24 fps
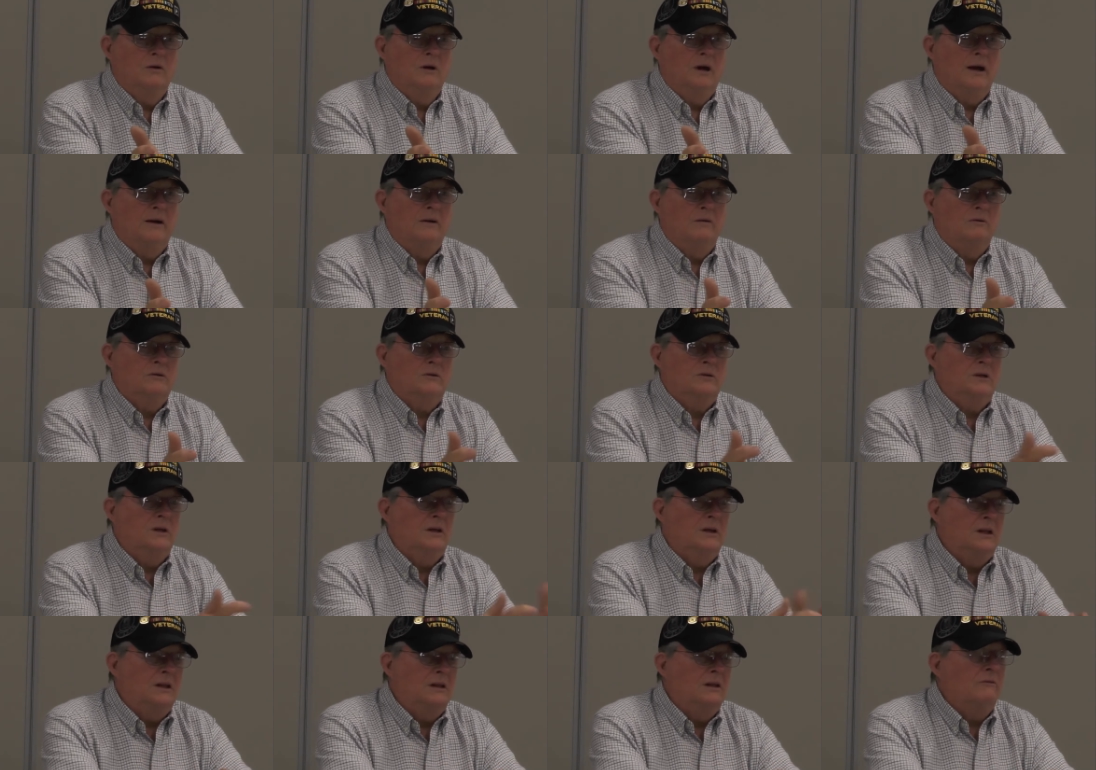I don't
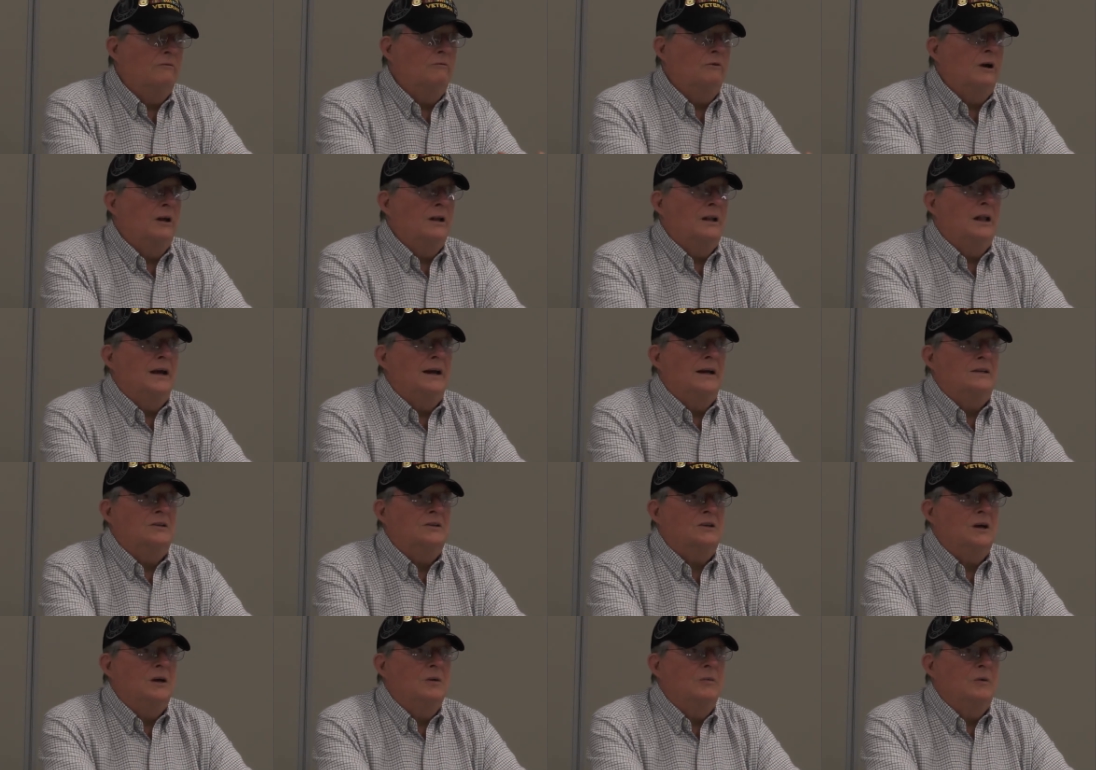see any red
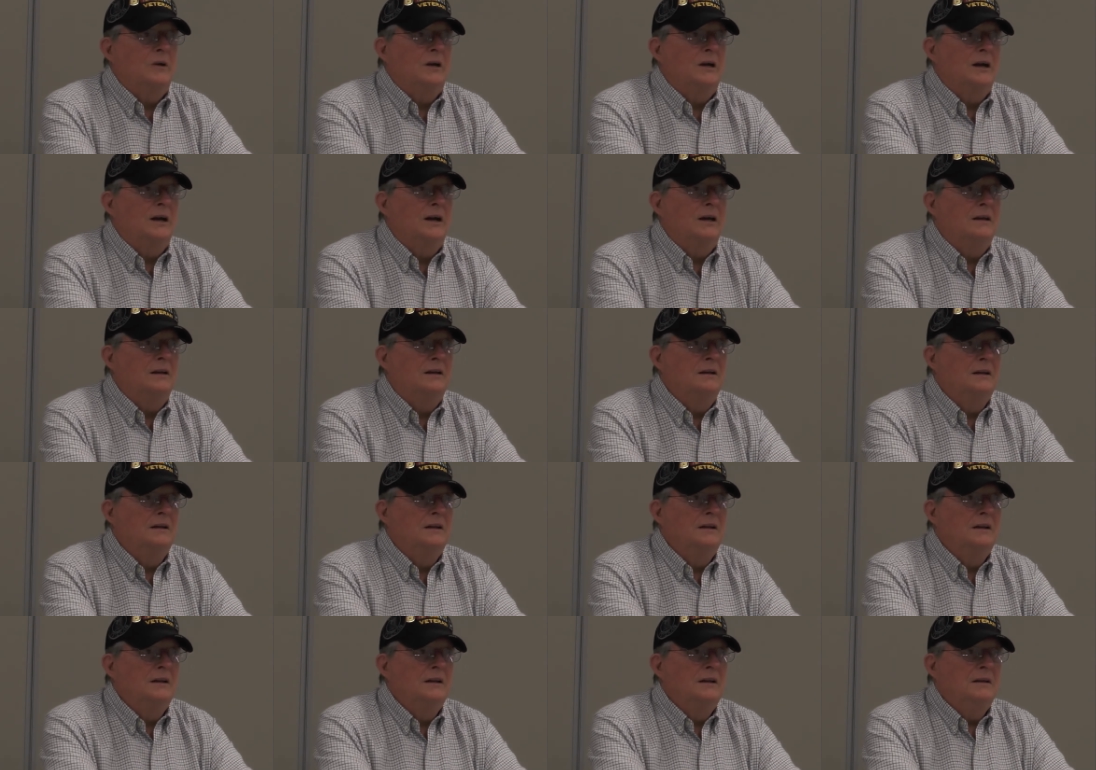lights coming on,
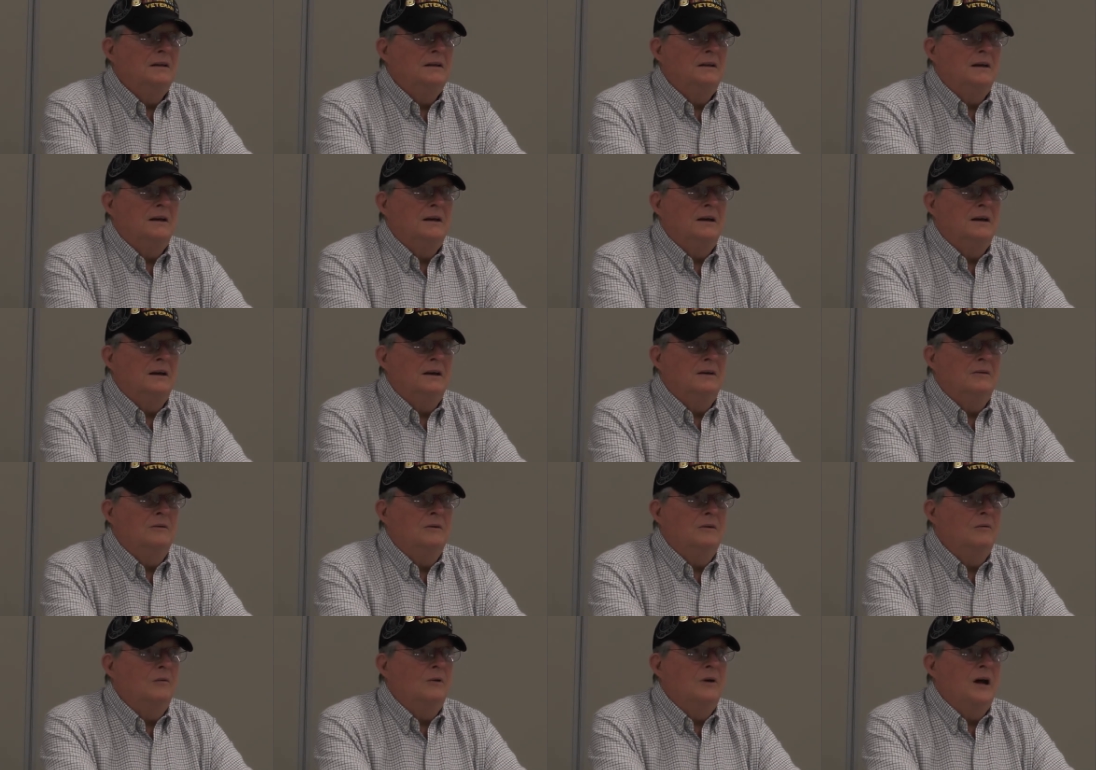and
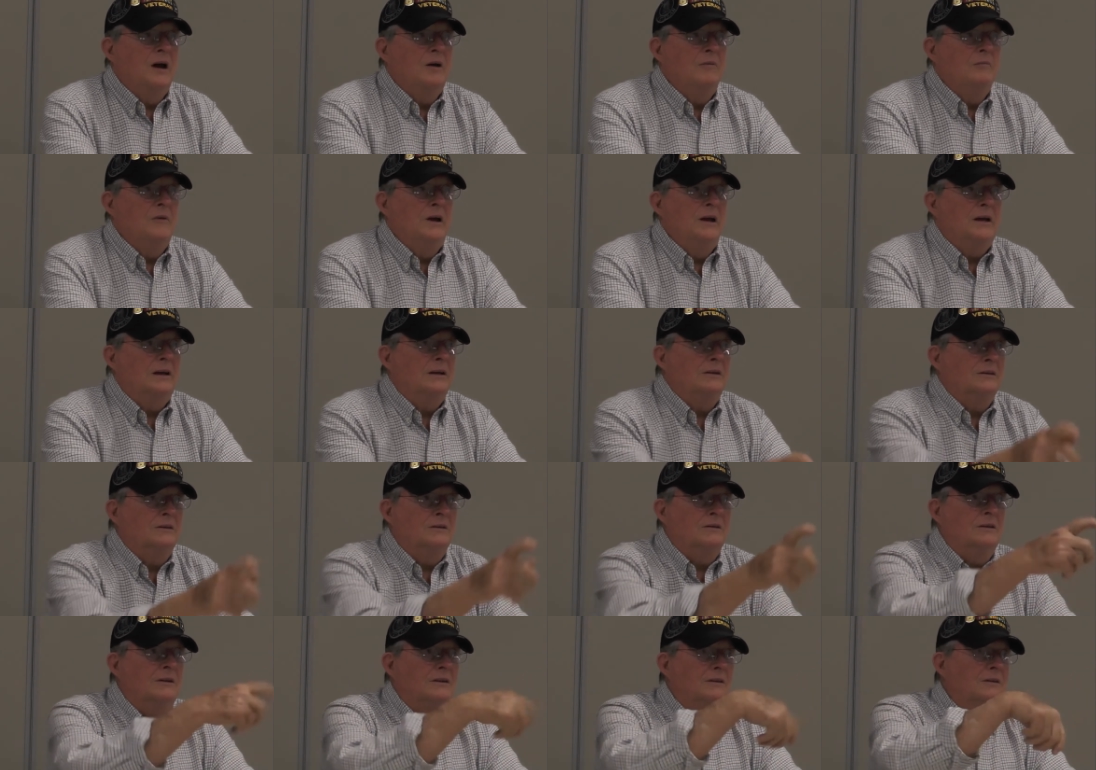we're not
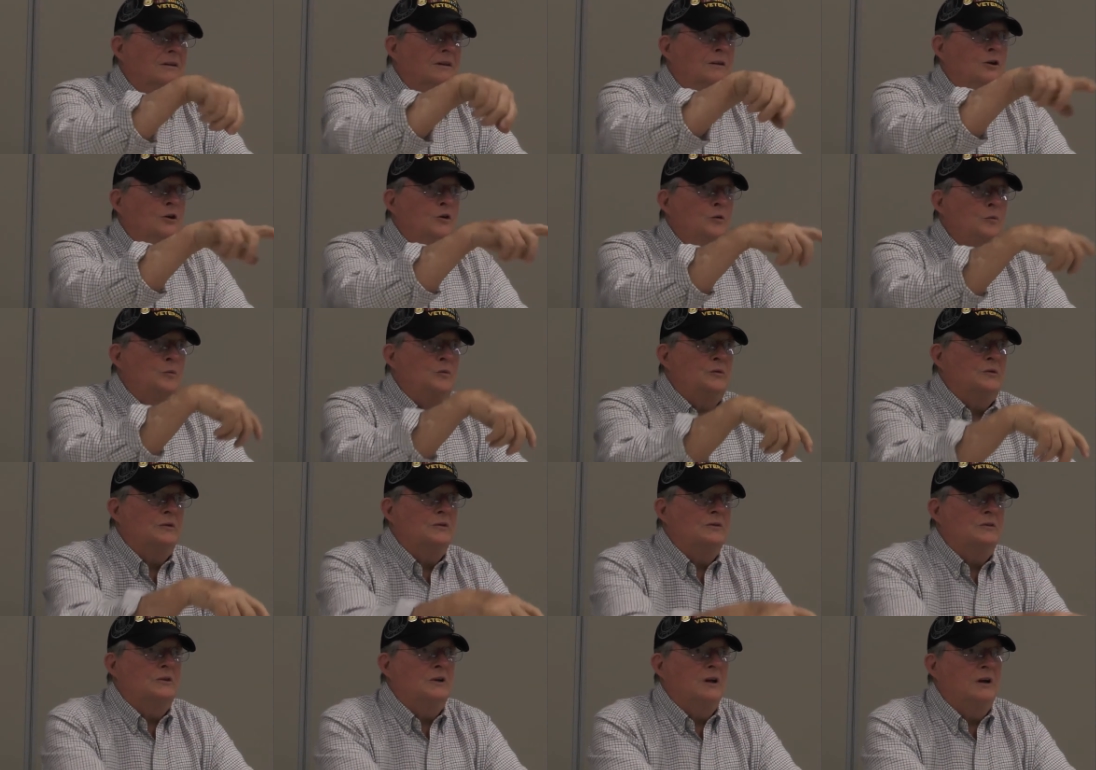making loops
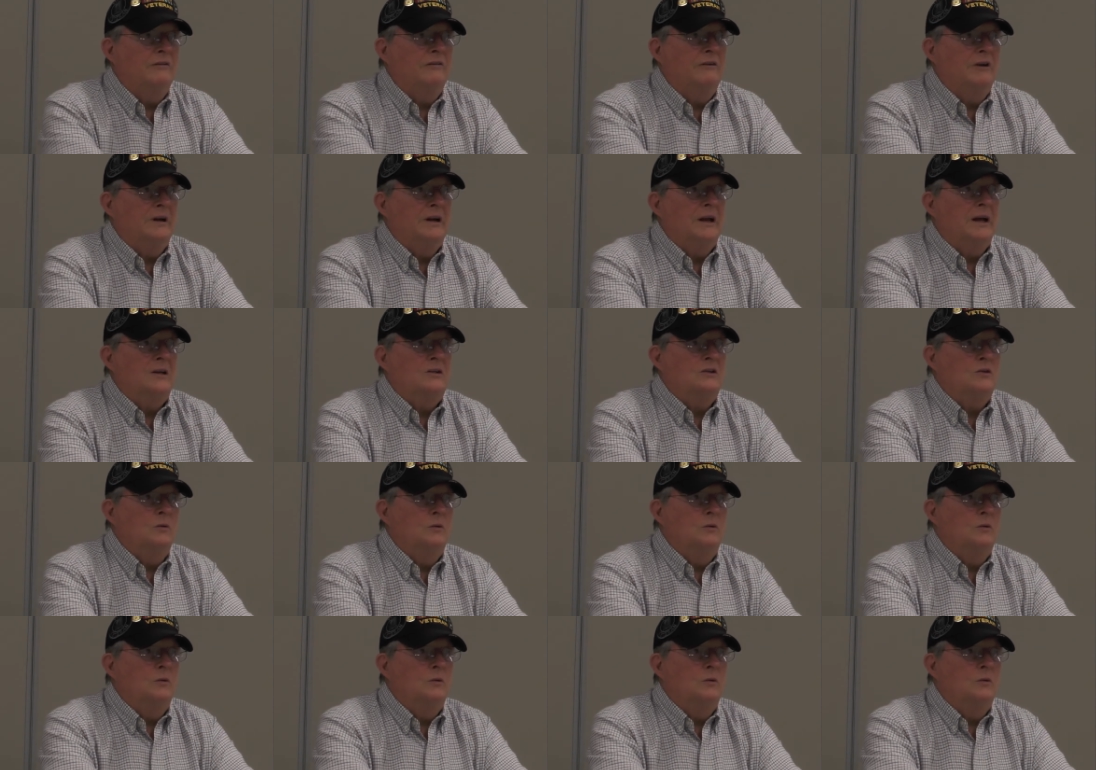and stuff like that.